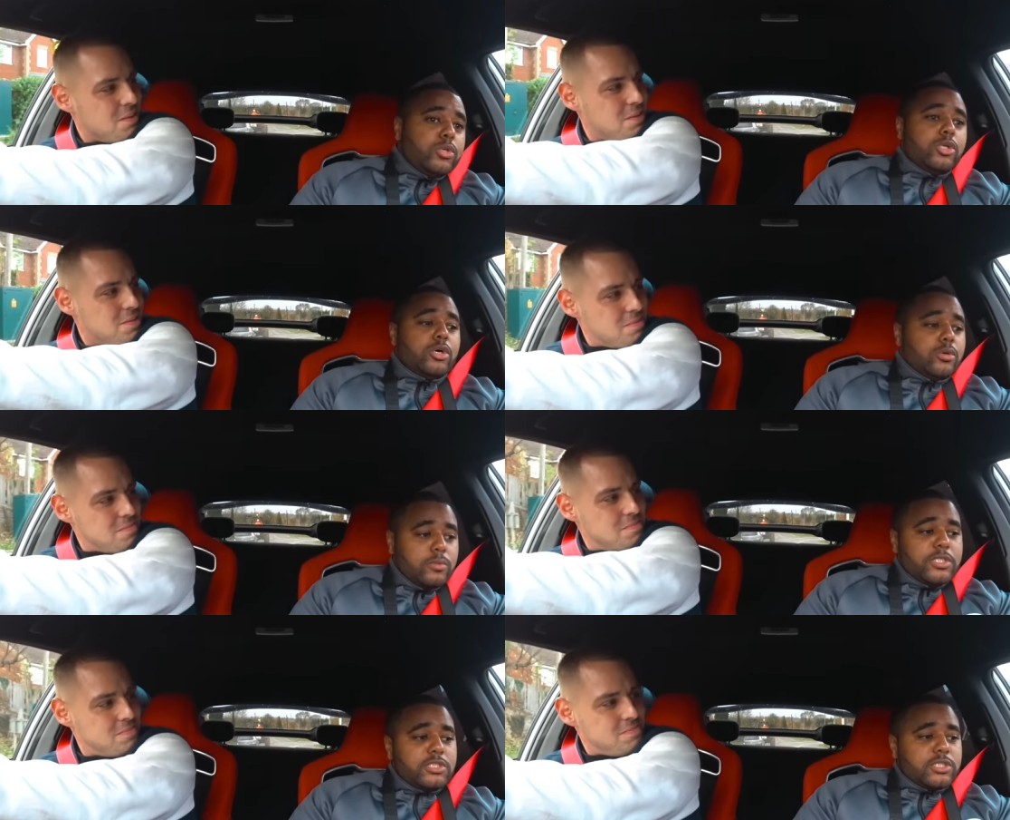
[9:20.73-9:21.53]
Speaker 1: you know,
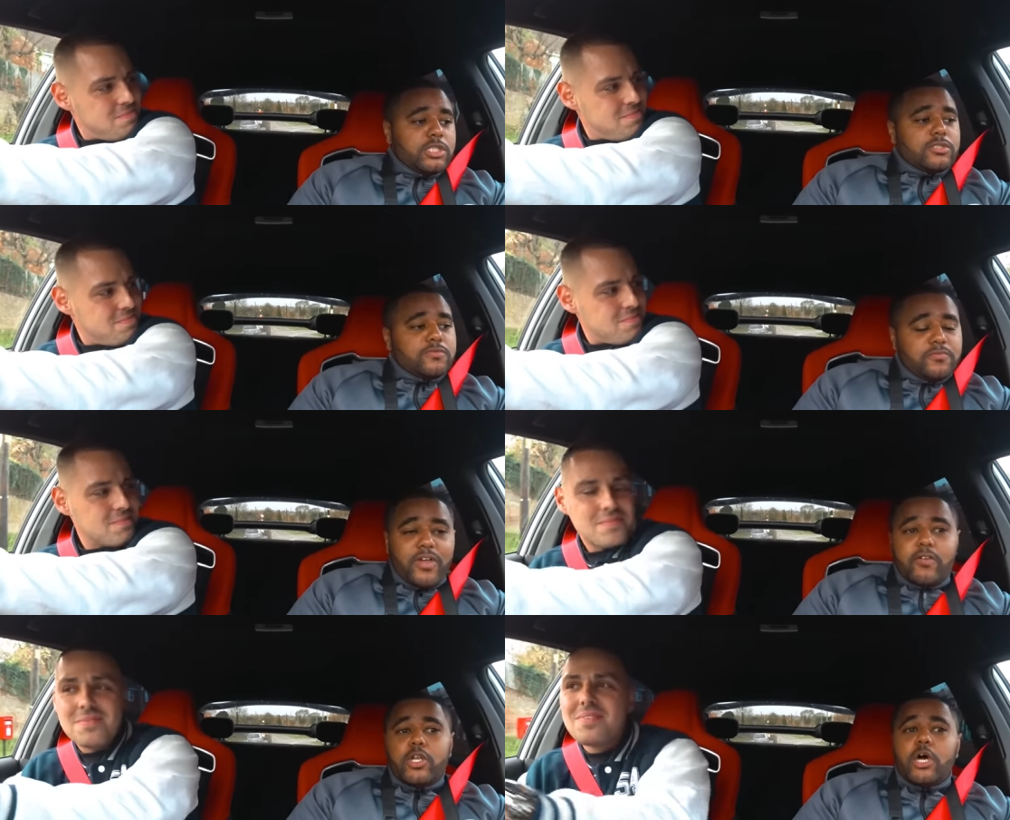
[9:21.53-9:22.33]
it's it's
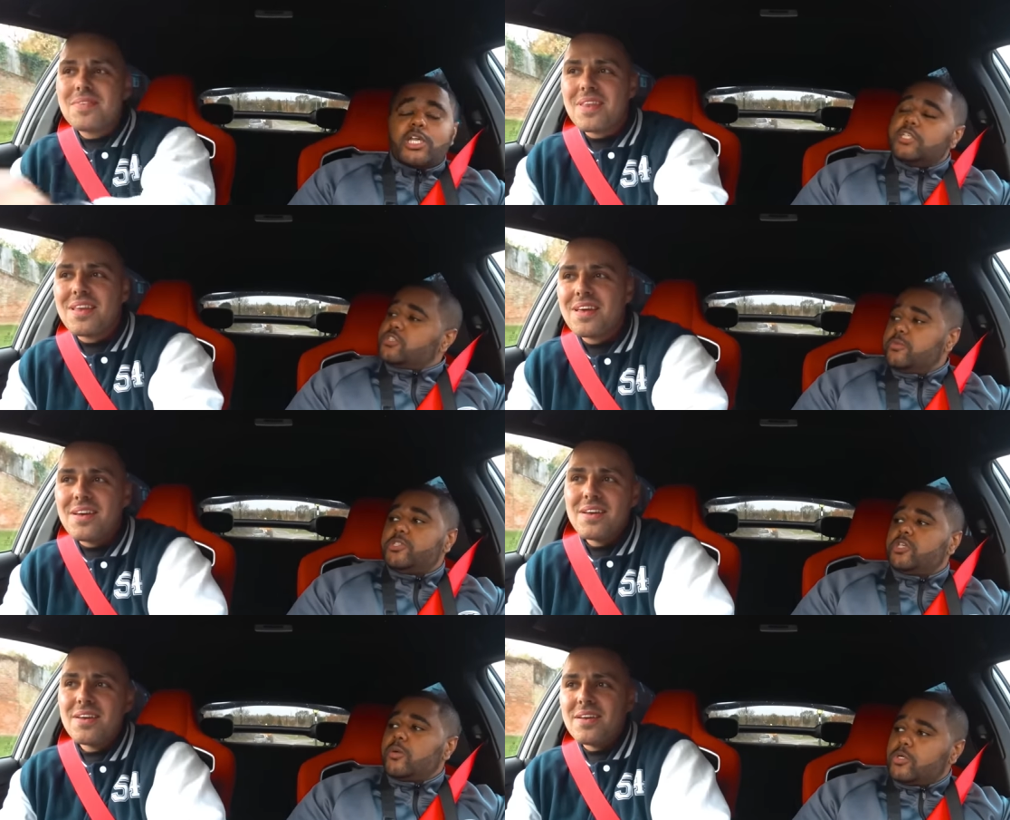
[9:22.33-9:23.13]
very likely it's going to
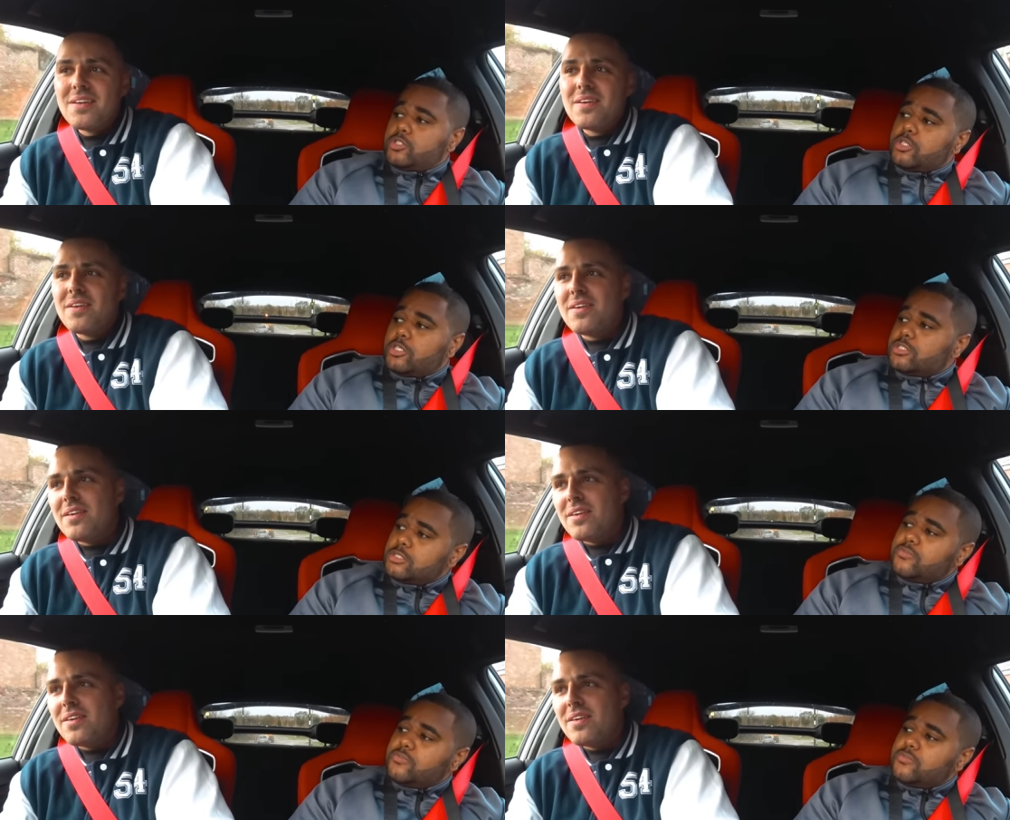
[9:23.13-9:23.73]
be turbocharged,